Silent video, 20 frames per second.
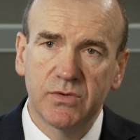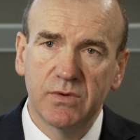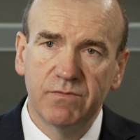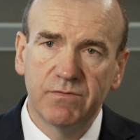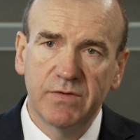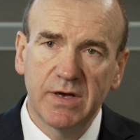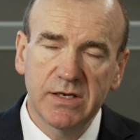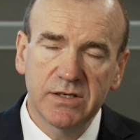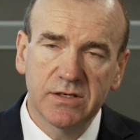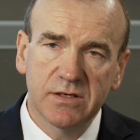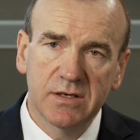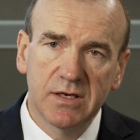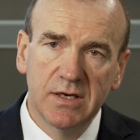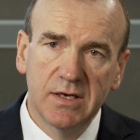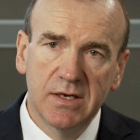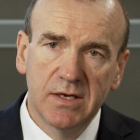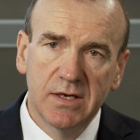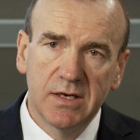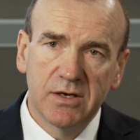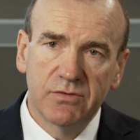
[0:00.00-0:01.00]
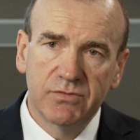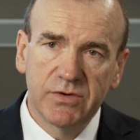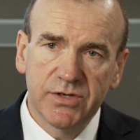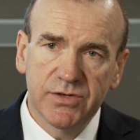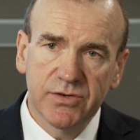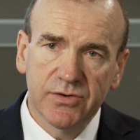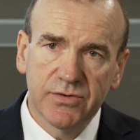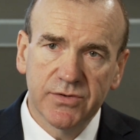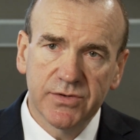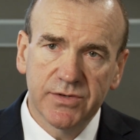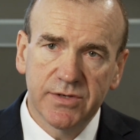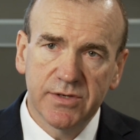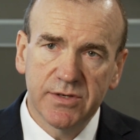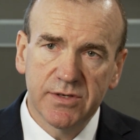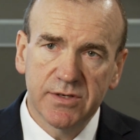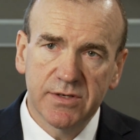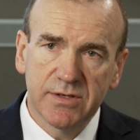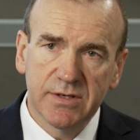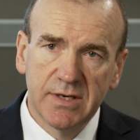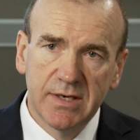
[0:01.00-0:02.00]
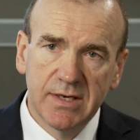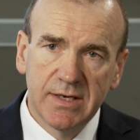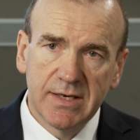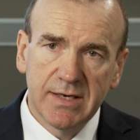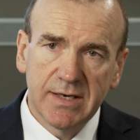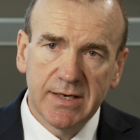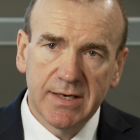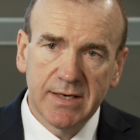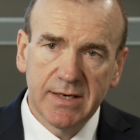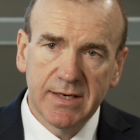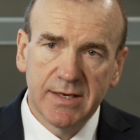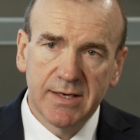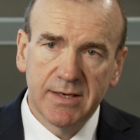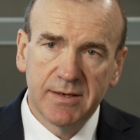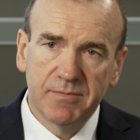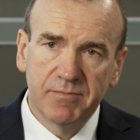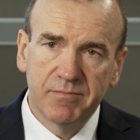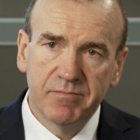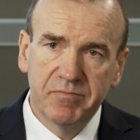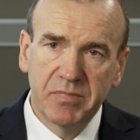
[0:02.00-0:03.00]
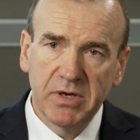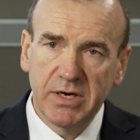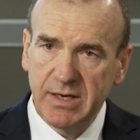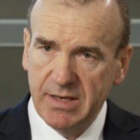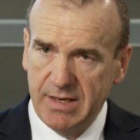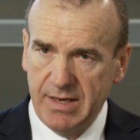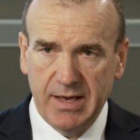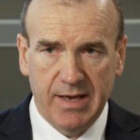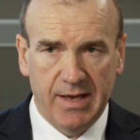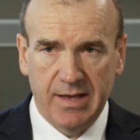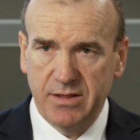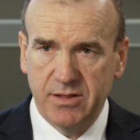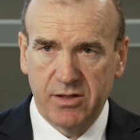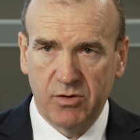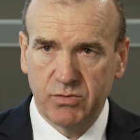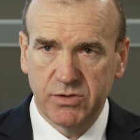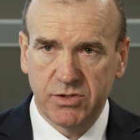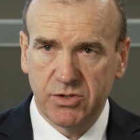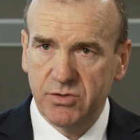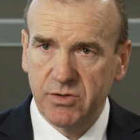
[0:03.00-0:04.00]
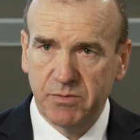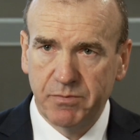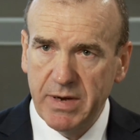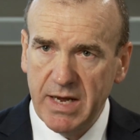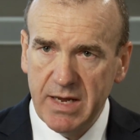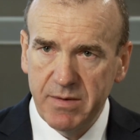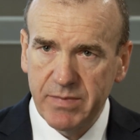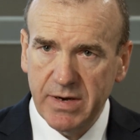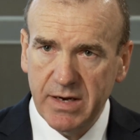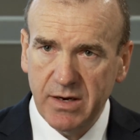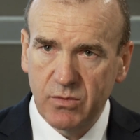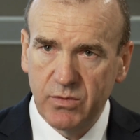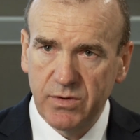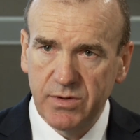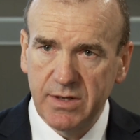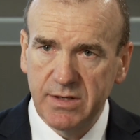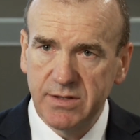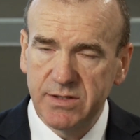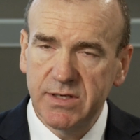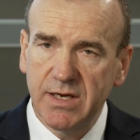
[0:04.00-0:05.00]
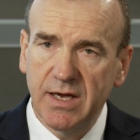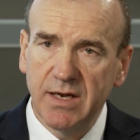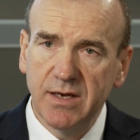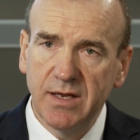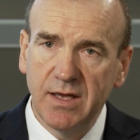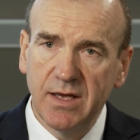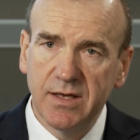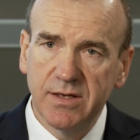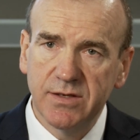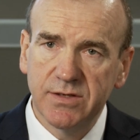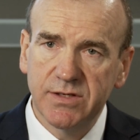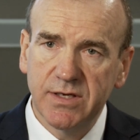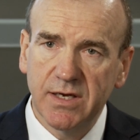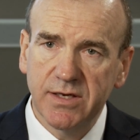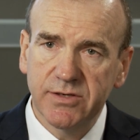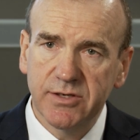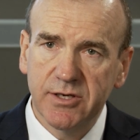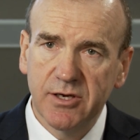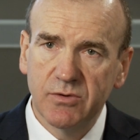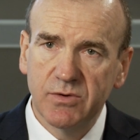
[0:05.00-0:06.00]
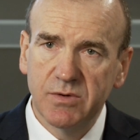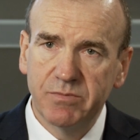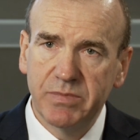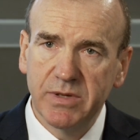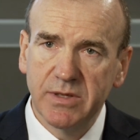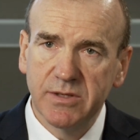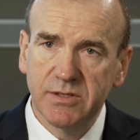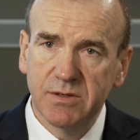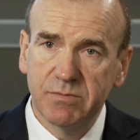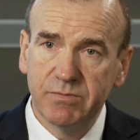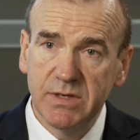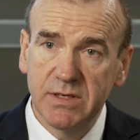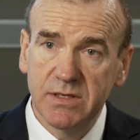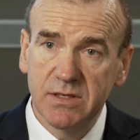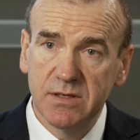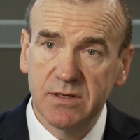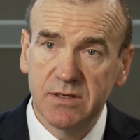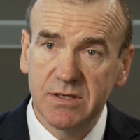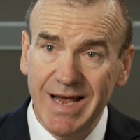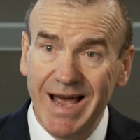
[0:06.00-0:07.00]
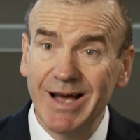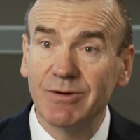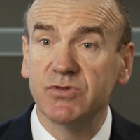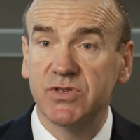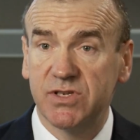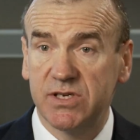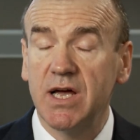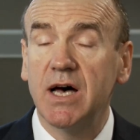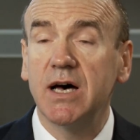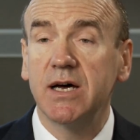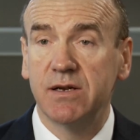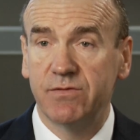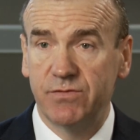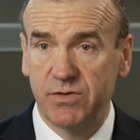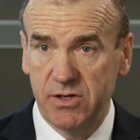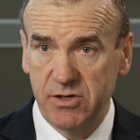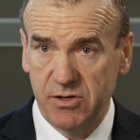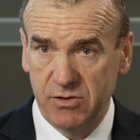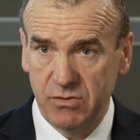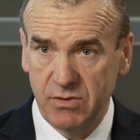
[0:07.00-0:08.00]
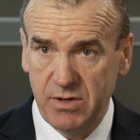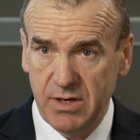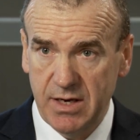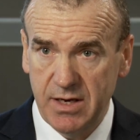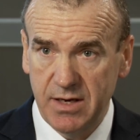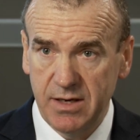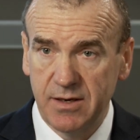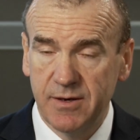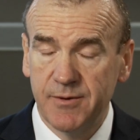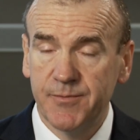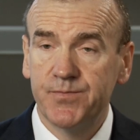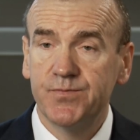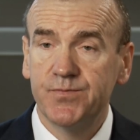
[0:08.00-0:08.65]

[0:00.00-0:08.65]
to invest resources. But there was a good payback. Within 10 years, Tesco had built a business outside of the UK